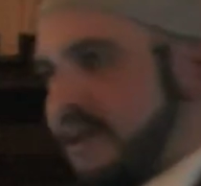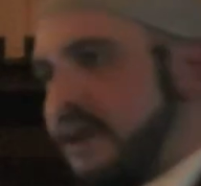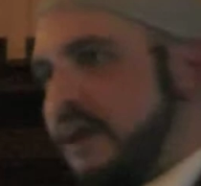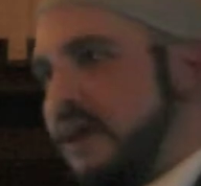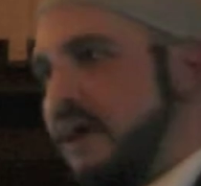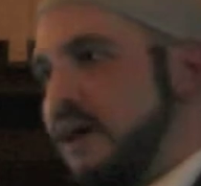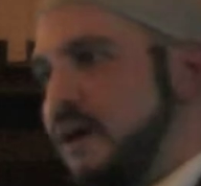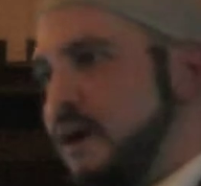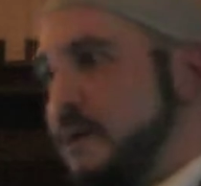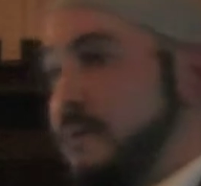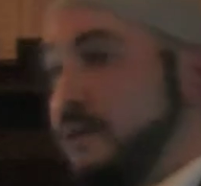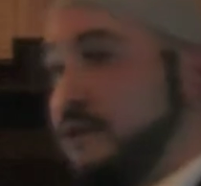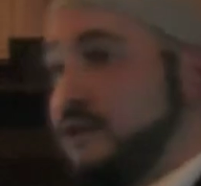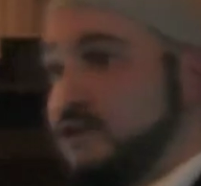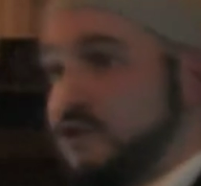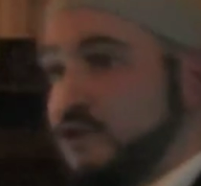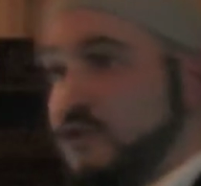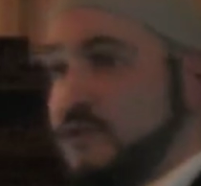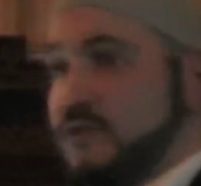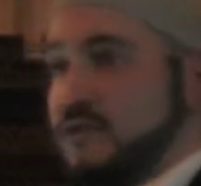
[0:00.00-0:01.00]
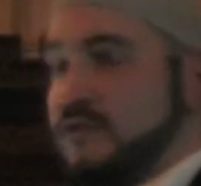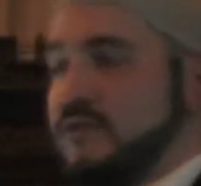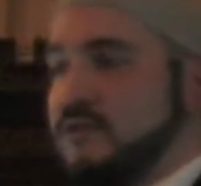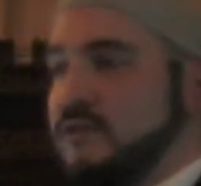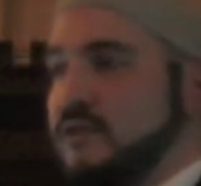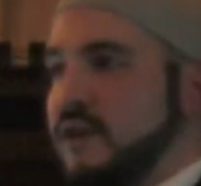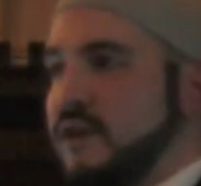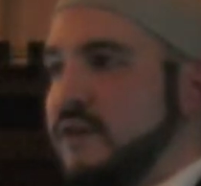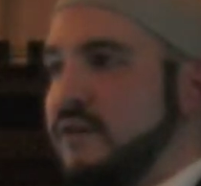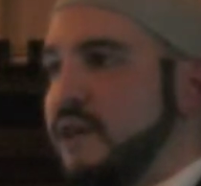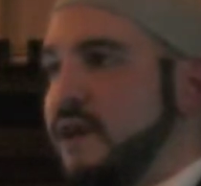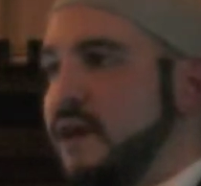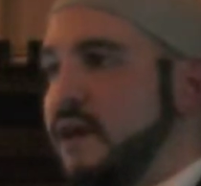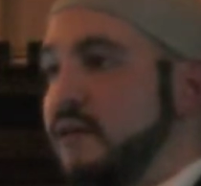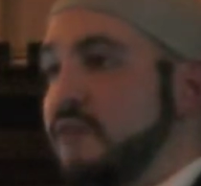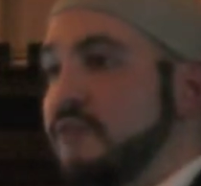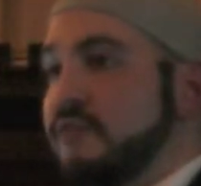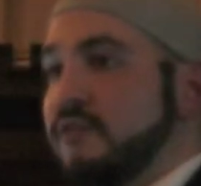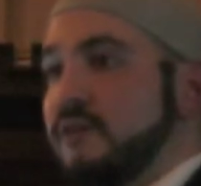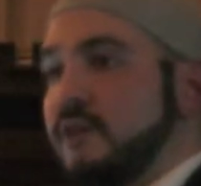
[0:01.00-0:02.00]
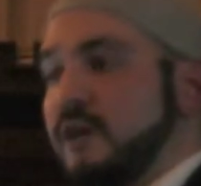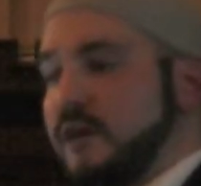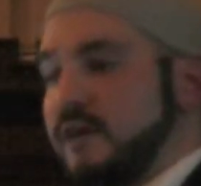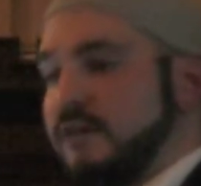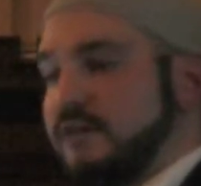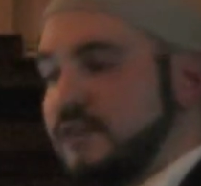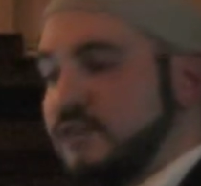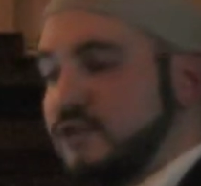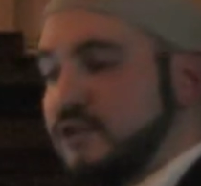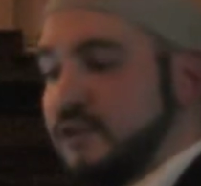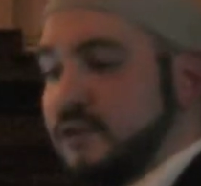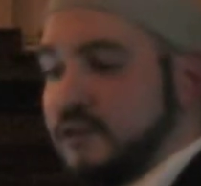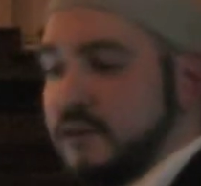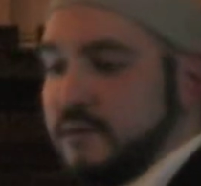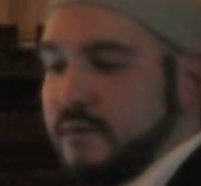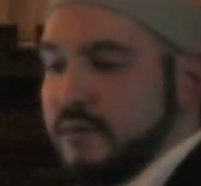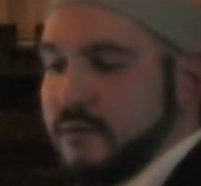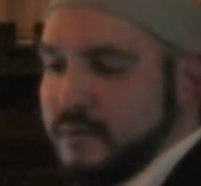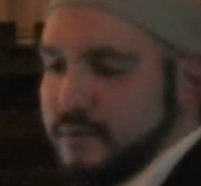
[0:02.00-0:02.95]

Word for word: among students, and they asked essentially,